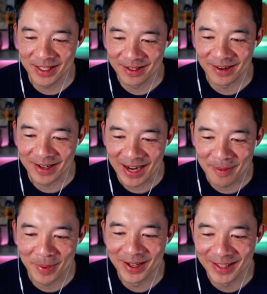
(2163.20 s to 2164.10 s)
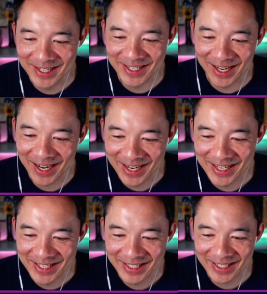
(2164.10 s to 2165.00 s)
sorry. I
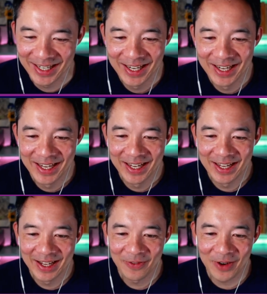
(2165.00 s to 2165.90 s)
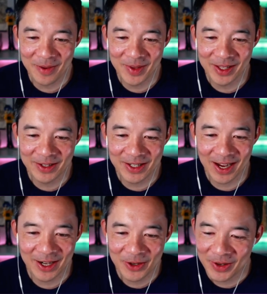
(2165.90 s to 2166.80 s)
apologize. Frank Miller,
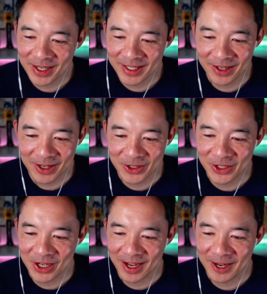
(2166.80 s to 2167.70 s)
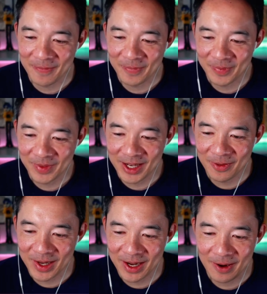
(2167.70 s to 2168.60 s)
Todd, who else? Here goes, John.
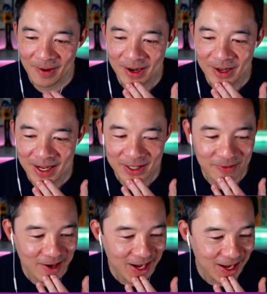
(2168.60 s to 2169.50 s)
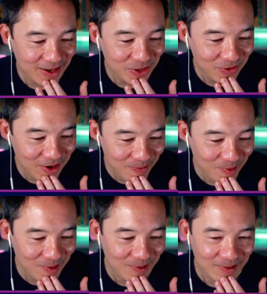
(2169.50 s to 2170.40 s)
Here we go. Are you guys ready?
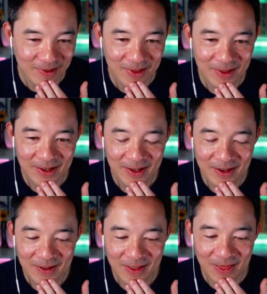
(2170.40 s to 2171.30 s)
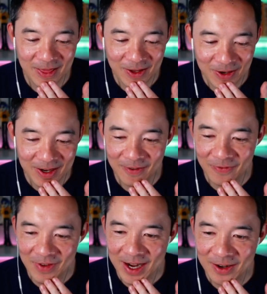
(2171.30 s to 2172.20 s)
Drum roll. The third
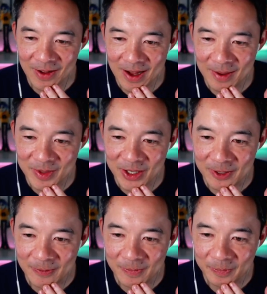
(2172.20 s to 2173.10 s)
and final option